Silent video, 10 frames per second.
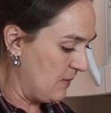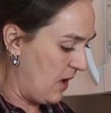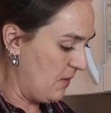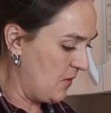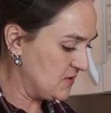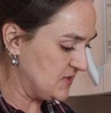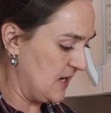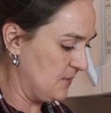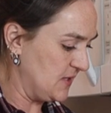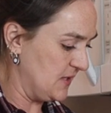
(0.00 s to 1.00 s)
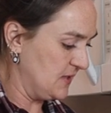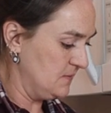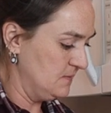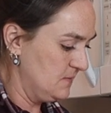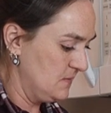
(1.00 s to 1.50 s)
I'm almost
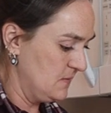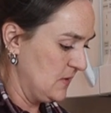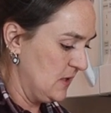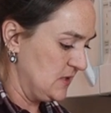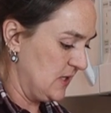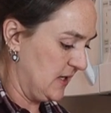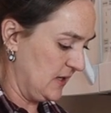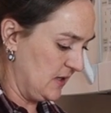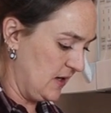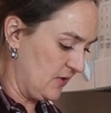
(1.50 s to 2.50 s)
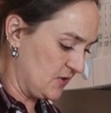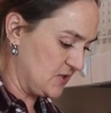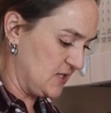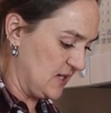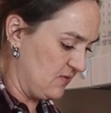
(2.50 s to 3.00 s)
tempted to get another
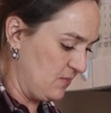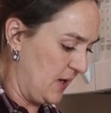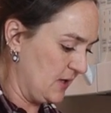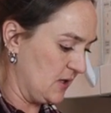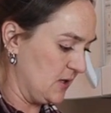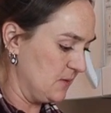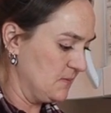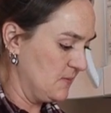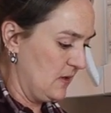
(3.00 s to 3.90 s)
stick of butter